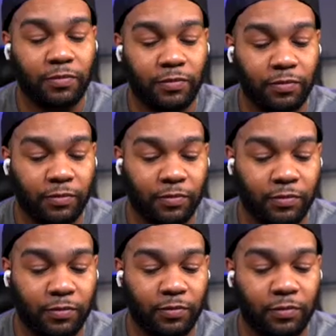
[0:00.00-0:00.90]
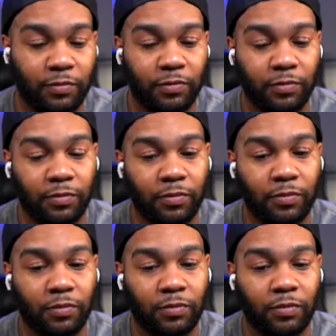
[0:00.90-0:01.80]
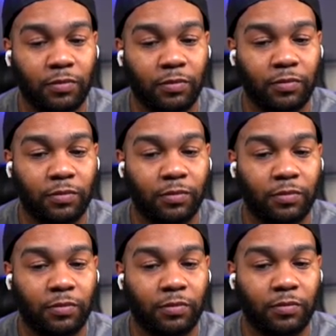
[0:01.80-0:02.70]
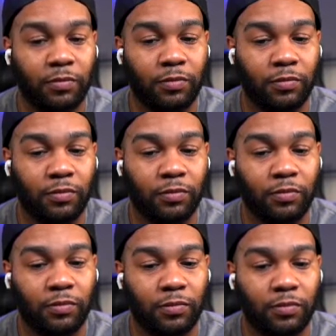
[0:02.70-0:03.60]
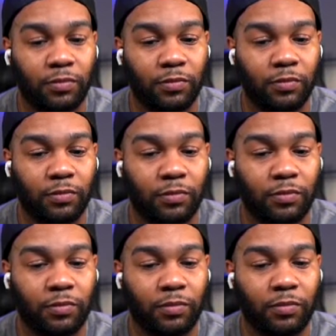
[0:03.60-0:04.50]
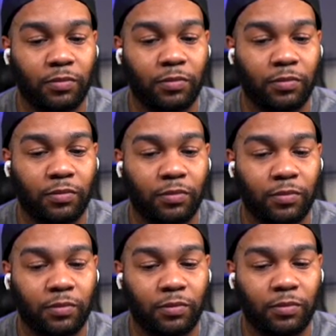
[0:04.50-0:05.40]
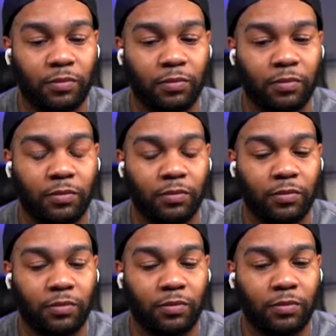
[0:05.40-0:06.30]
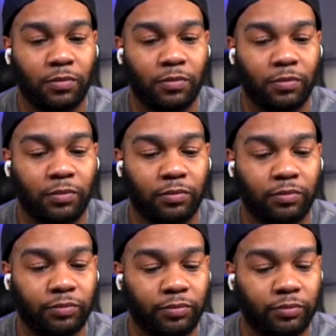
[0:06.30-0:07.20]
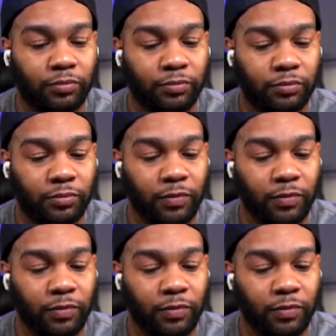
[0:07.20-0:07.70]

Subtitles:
Nothing is said.